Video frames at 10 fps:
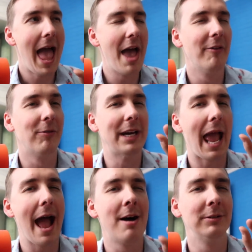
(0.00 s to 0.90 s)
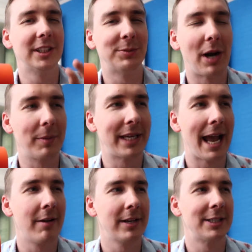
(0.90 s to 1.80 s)
every ounce is probably
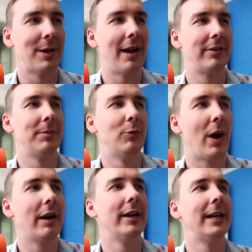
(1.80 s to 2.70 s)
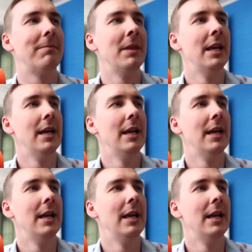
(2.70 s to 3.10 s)
counting, so I have to be wearing